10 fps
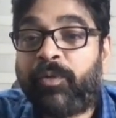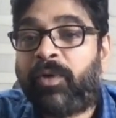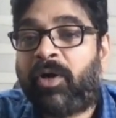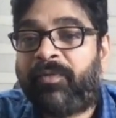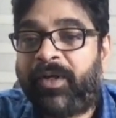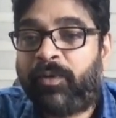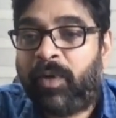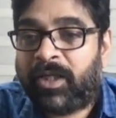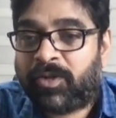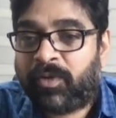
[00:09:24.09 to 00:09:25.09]
dot V2
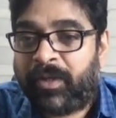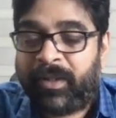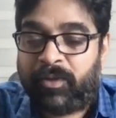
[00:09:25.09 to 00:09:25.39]
also given.